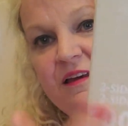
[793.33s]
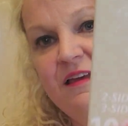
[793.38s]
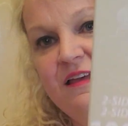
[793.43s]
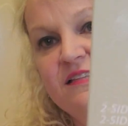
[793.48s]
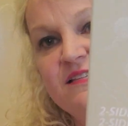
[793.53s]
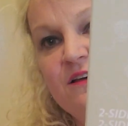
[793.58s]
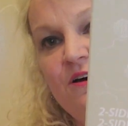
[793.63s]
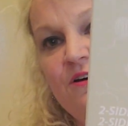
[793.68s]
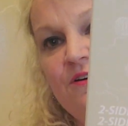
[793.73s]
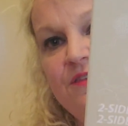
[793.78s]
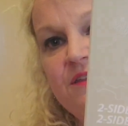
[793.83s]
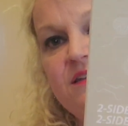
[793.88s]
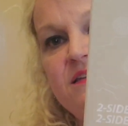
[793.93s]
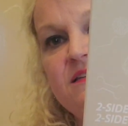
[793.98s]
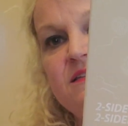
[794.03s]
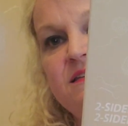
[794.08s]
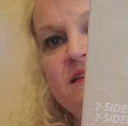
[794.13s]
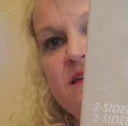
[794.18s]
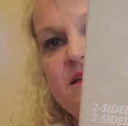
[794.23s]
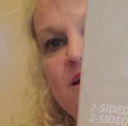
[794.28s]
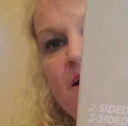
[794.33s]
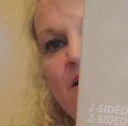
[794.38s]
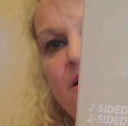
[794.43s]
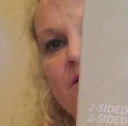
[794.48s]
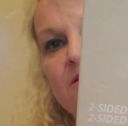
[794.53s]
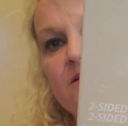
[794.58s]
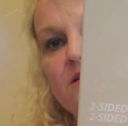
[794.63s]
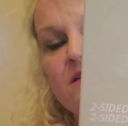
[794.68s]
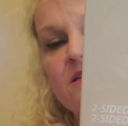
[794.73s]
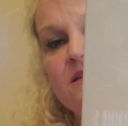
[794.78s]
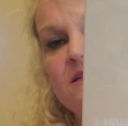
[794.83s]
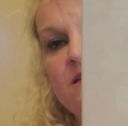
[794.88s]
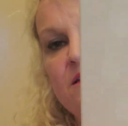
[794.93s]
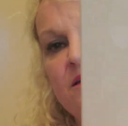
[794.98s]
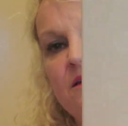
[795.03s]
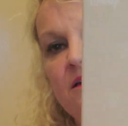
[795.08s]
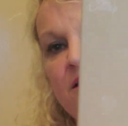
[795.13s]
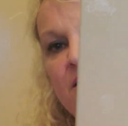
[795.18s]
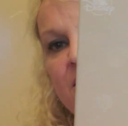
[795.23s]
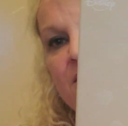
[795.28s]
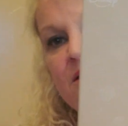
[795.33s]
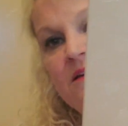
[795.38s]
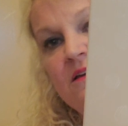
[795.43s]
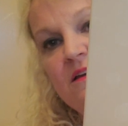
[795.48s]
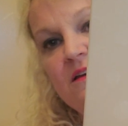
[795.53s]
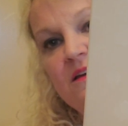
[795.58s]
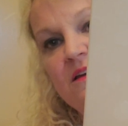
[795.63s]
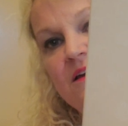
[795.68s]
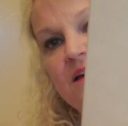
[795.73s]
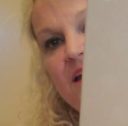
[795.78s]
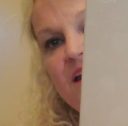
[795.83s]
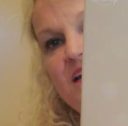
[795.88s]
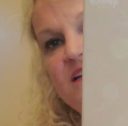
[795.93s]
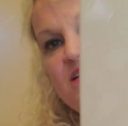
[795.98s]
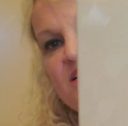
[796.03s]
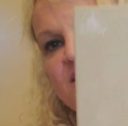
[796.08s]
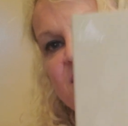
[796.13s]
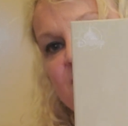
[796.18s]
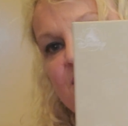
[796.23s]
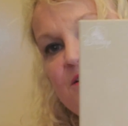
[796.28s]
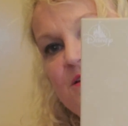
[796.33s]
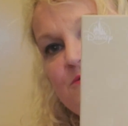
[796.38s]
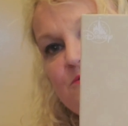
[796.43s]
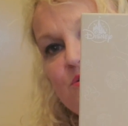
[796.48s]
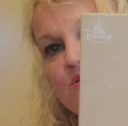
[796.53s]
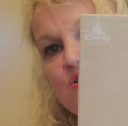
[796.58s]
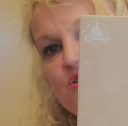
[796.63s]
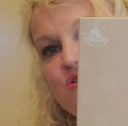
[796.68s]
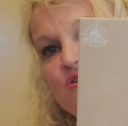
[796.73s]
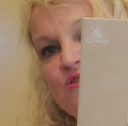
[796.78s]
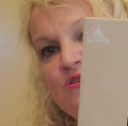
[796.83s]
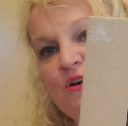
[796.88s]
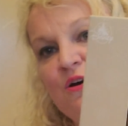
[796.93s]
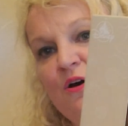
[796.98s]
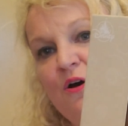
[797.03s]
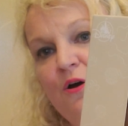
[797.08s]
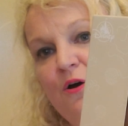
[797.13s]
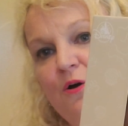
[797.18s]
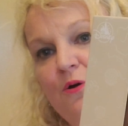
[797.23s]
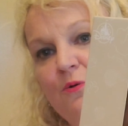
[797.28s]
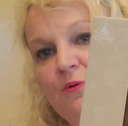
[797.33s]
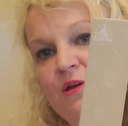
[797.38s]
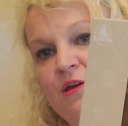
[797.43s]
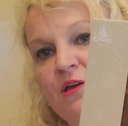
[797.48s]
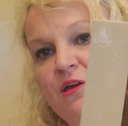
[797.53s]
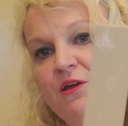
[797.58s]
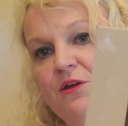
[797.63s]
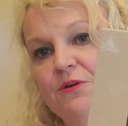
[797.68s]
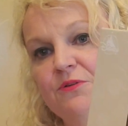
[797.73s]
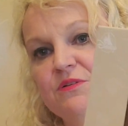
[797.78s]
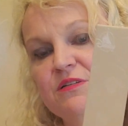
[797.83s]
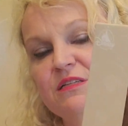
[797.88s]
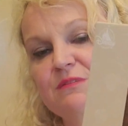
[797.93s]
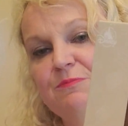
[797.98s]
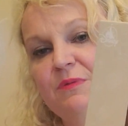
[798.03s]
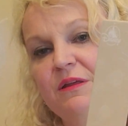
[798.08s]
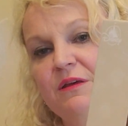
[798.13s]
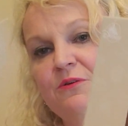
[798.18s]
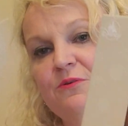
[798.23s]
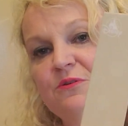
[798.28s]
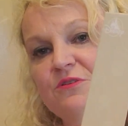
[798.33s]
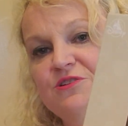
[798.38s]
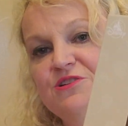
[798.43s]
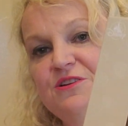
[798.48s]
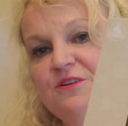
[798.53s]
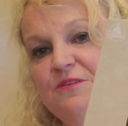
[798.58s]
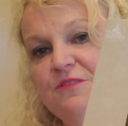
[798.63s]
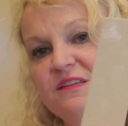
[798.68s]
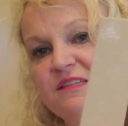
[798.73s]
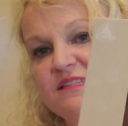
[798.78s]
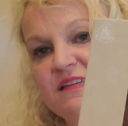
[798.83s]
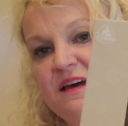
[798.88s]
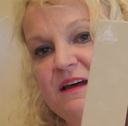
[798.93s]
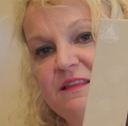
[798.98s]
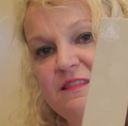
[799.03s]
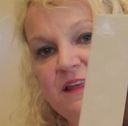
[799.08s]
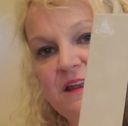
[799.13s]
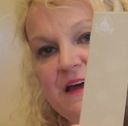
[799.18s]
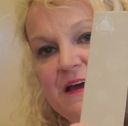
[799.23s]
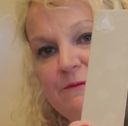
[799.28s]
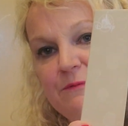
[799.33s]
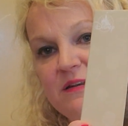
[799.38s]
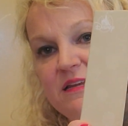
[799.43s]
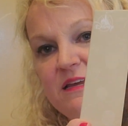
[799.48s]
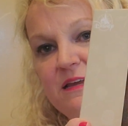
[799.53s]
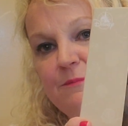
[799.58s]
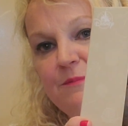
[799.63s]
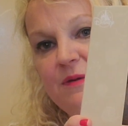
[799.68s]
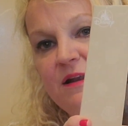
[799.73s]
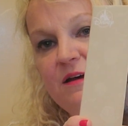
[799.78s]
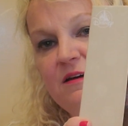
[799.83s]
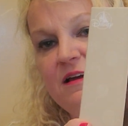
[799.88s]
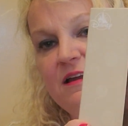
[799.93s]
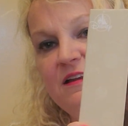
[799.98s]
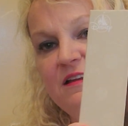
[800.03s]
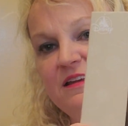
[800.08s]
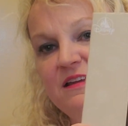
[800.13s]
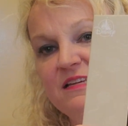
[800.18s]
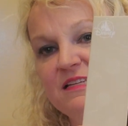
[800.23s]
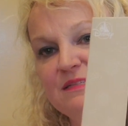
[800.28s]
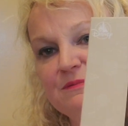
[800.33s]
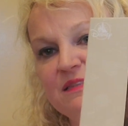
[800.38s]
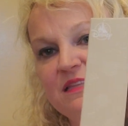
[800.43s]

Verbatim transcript: it's all the Disney dogs. And I just thought it was so cute. But of course, you know the side that I would keep it on is